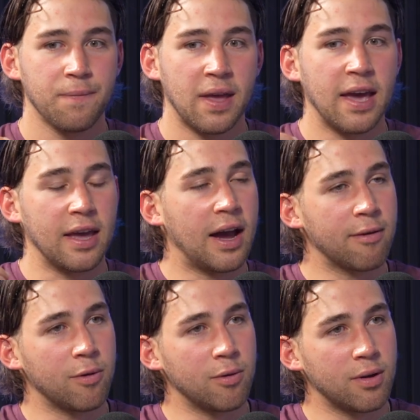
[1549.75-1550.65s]
hey, I
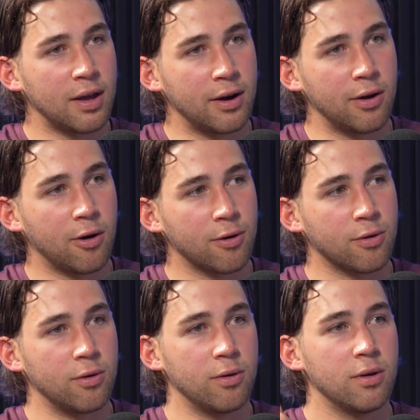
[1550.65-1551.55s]
wrote an
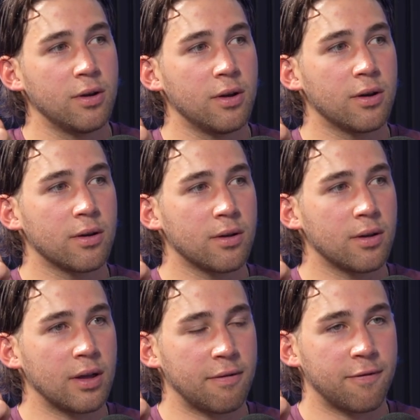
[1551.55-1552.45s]
article like